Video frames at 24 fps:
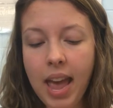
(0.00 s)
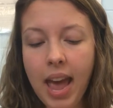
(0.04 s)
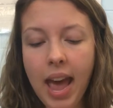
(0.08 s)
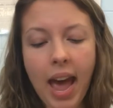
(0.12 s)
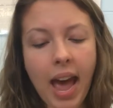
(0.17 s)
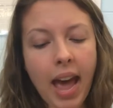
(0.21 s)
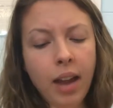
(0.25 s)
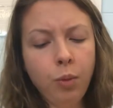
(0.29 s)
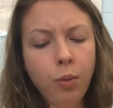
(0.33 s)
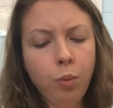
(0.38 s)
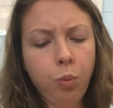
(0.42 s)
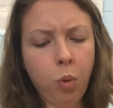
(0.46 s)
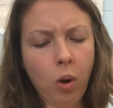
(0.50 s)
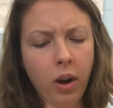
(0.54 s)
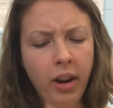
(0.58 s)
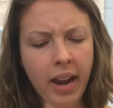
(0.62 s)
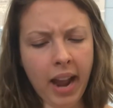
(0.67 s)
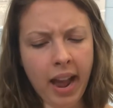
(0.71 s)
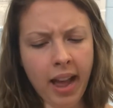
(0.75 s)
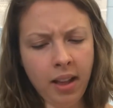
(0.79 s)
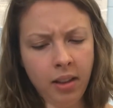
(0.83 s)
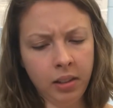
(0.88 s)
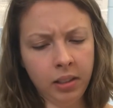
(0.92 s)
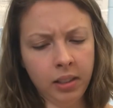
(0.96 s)
And what
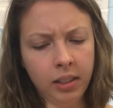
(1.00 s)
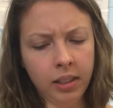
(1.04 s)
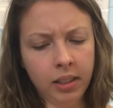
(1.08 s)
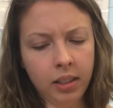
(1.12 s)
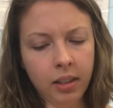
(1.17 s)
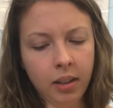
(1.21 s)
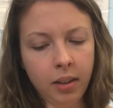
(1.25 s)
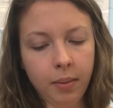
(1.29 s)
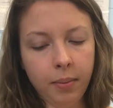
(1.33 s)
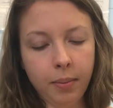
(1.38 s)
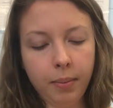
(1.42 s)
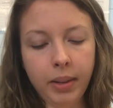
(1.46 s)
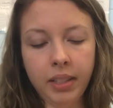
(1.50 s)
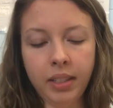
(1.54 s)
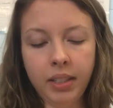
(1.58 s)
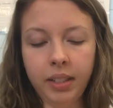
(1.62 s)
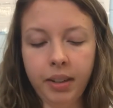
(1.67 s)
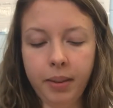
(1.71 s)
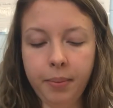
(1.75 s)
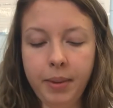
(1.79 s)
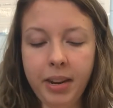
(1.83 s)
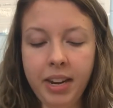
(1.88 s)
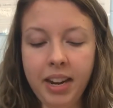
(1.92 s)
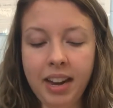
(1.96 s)
else?
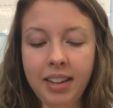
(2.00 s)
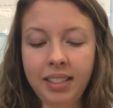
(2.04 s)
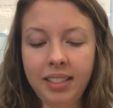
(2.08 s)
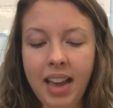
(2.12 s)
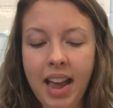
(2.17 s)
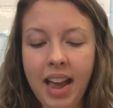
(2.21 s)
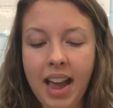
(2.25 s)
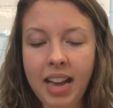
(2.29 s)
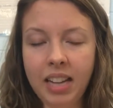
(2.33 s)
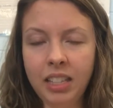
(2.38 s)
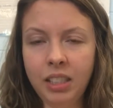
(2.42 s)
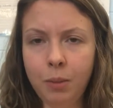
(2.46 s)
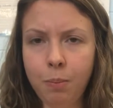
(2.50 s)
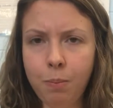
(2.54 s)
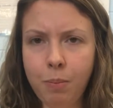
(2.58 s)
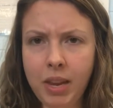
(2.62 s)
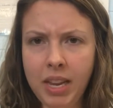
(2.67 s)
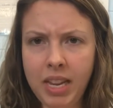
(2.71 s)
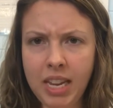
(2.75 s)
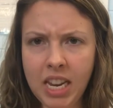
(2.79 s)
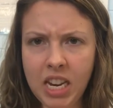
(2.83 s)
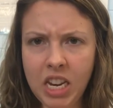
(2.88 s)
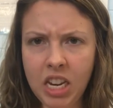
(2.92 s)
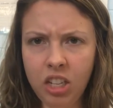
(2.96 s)
Mr. Midas asked,
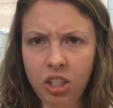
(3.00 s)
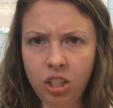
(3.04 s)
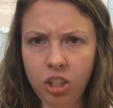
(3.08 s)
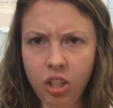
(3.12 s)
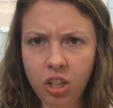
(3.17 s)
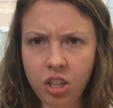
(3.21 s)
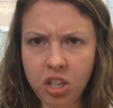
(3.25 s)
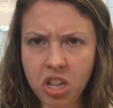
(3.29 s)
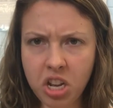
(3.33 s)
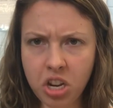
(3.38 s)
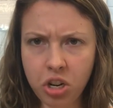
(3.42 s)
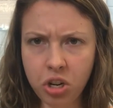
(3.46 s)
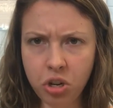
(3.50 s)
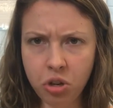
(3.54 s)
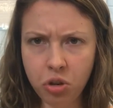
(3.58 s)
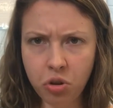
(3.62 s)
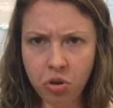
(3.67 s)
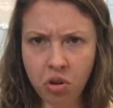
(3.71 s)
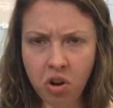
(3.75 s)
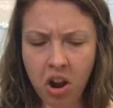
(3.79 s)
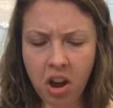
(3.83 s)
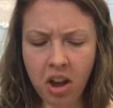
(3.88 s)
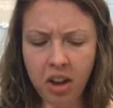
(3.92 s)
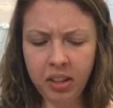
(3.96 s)
beginning to look
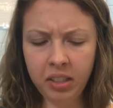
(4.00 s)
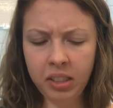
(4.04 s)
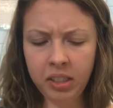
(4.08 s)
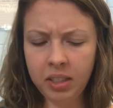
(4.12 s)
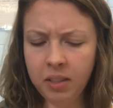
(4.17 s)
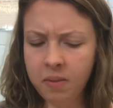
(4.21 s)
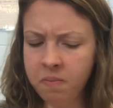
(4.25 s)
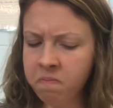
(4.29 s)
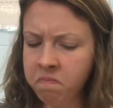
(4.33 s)
cross.